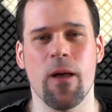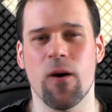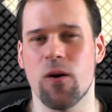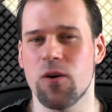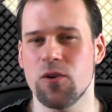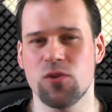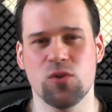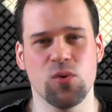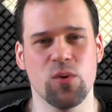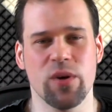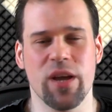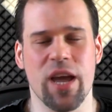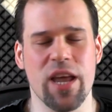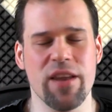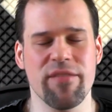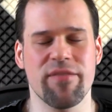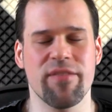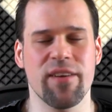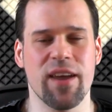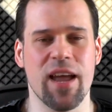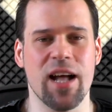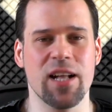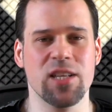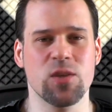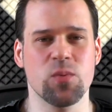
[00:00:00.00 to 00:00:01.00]
or doing
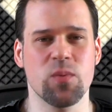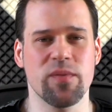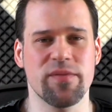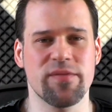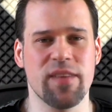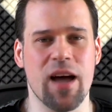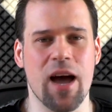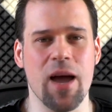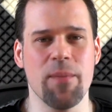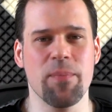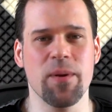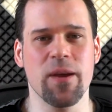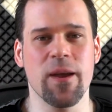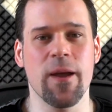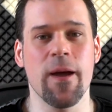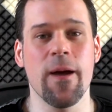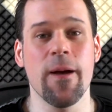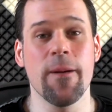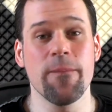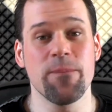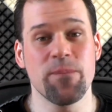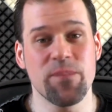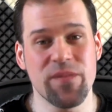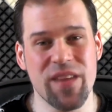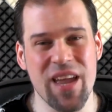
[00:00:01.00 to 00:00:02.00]
anything else with typing,
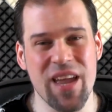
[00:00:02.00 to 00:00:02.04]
